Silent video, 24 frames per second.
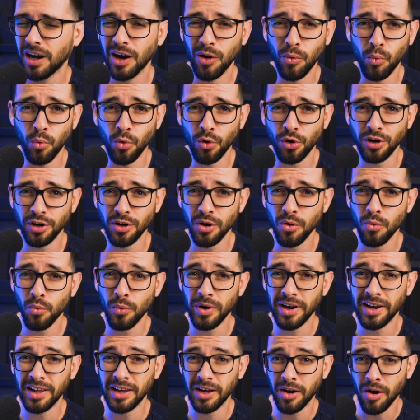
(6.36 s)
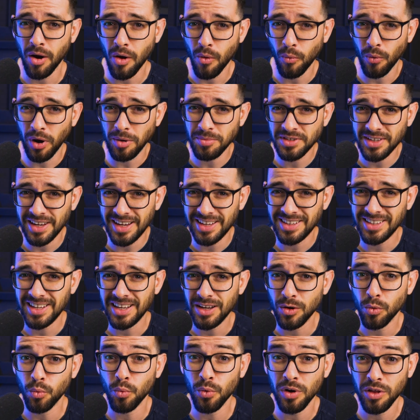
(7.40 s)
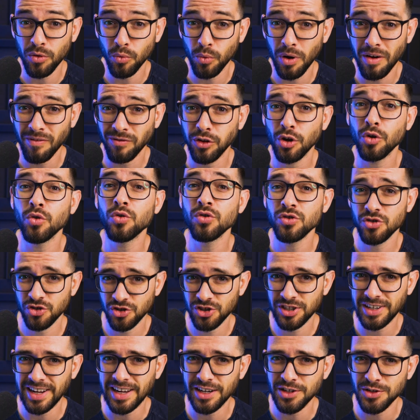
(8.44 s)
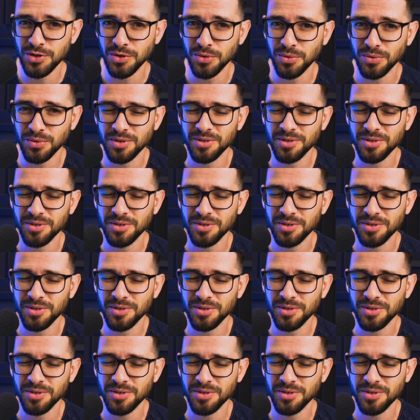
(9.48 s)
award winning website with Webflow. Stay tuned.